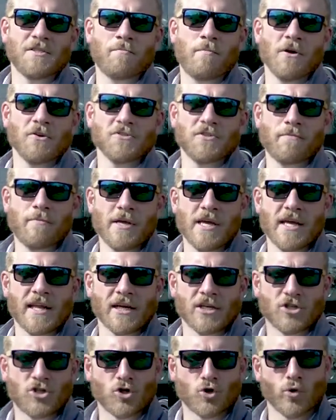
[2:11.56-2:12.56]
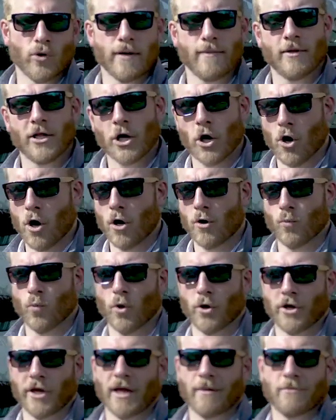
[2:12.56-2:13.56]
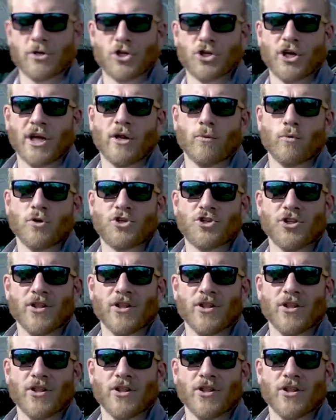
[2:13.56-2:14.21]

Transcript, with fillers: is built to be an extremely hard-working machine, which